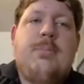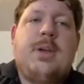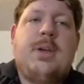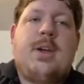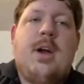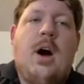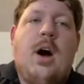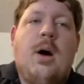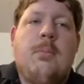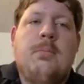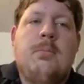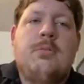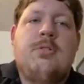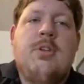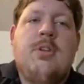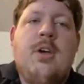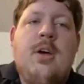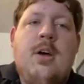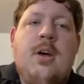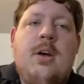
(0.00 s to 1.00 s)

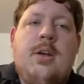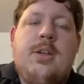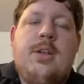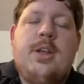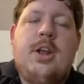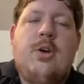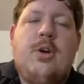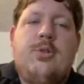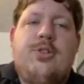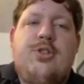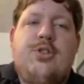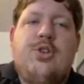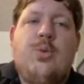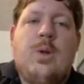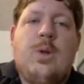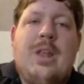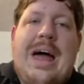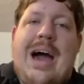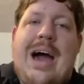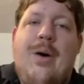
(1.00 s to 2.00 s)
becomes, do
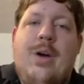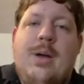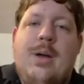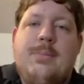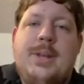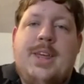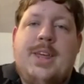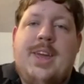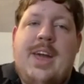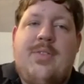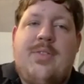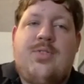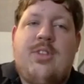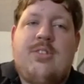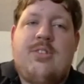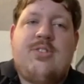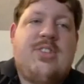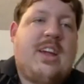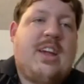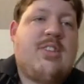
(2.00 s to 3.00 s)
you allow him to get
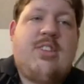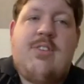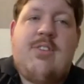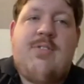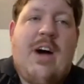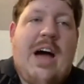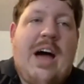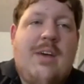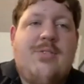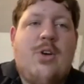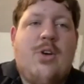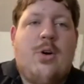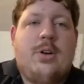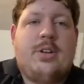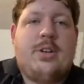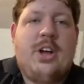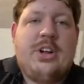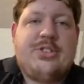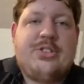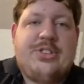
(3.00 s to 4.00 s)
the
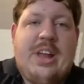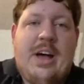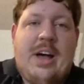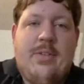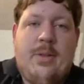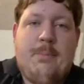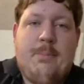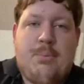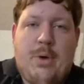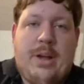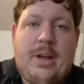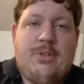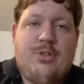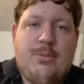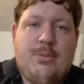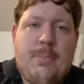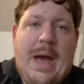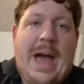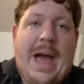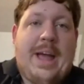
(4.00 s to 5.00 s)
65-yard touchdown that breaks
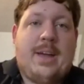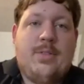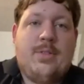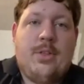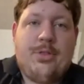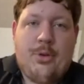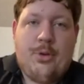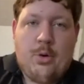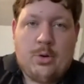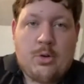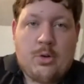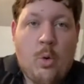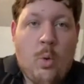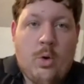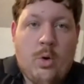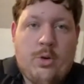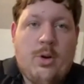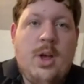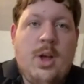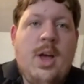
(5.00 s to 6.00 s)
your back in the third
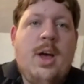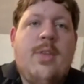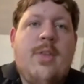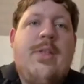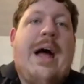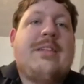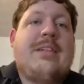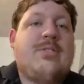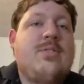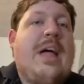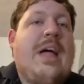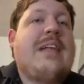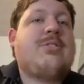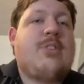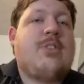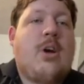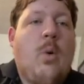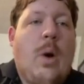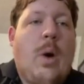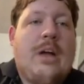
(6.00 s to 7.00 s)
quarter? That's
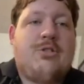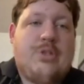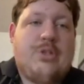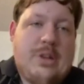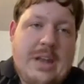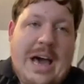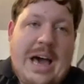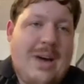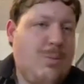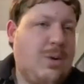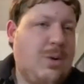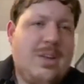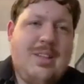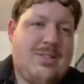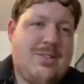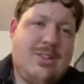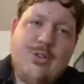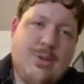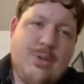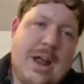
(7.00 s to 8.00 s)
the question.
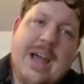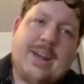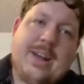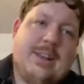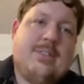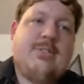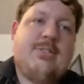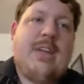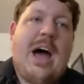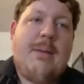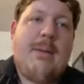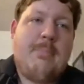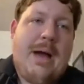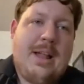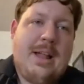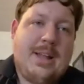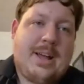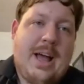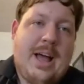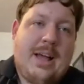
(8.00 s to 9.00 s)
You're not going to stop
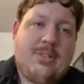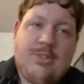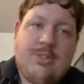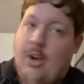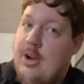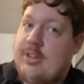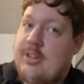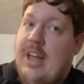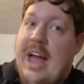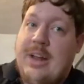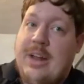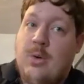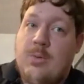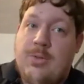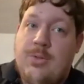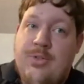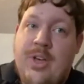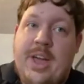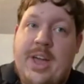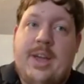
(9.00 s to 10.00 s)
Malachi Starks, I
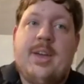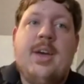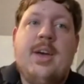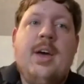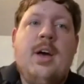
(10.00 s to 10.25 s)
don't think.